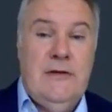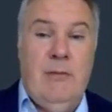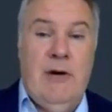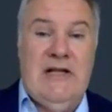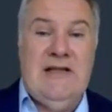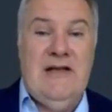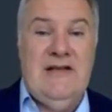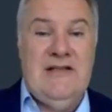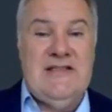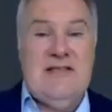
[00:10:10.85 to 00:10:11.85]
But
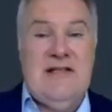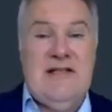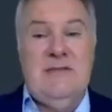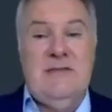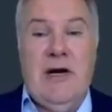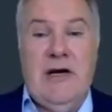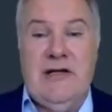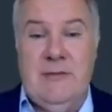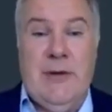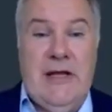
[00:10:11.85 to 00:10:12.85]
I studied the
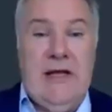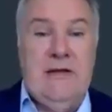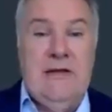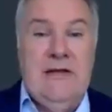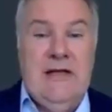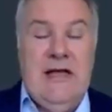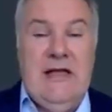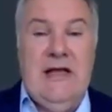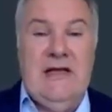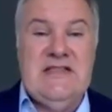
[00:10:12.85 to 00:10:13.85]
marketing plan,
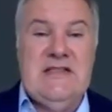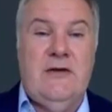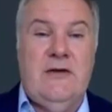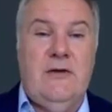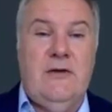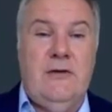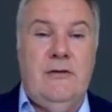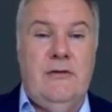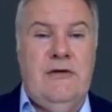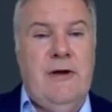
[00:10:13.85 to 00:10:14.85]
and I saw
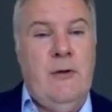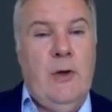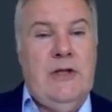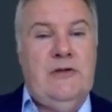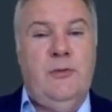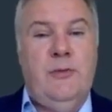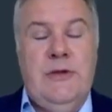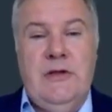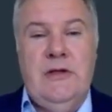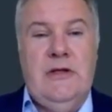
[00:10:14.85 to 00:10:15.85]
if I want to
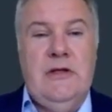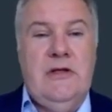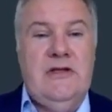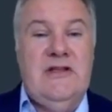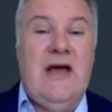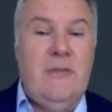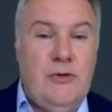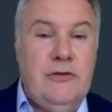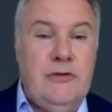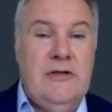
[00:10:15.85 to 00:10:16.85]
be
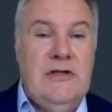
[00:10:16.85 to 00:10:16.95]
diamond,